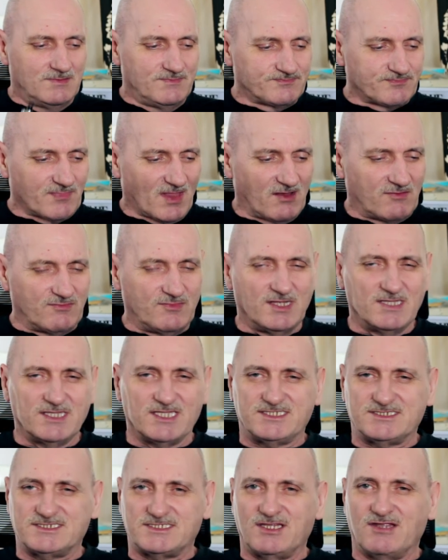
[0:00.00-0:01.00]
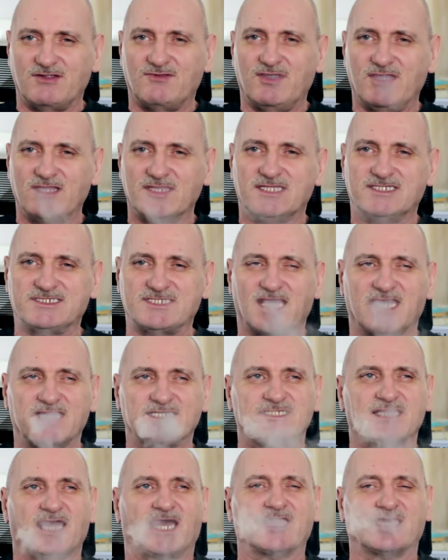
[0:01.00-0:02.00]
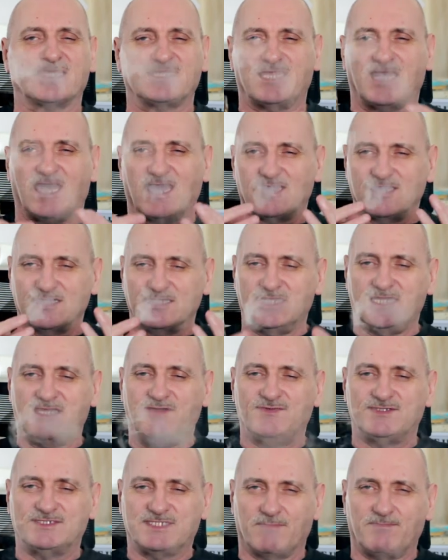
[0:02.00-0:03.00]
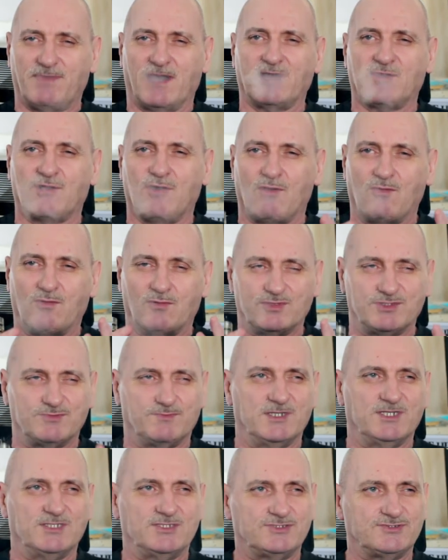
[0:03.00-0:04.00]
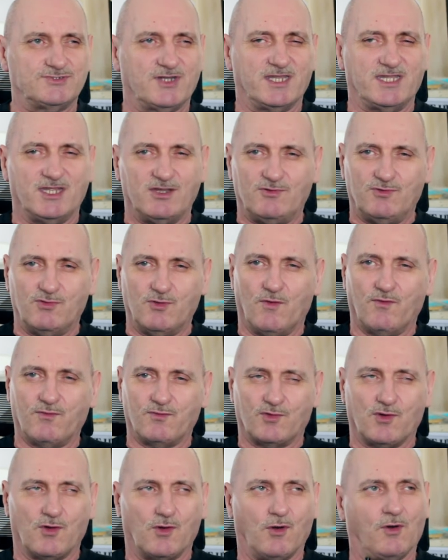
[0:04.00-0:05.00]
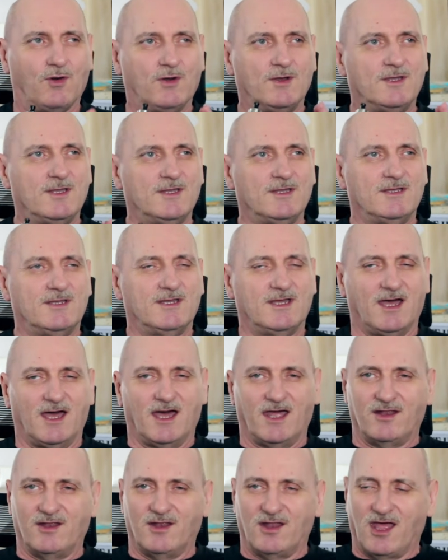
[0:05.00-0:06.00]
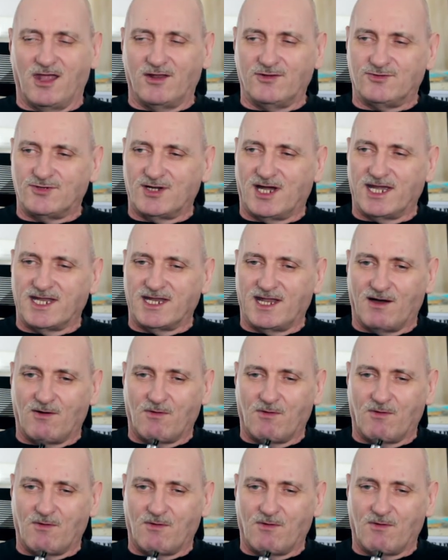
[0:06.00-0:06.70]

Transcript: Really, really tastes like that leaf tobacco was being shredded, rough cut, and dried out.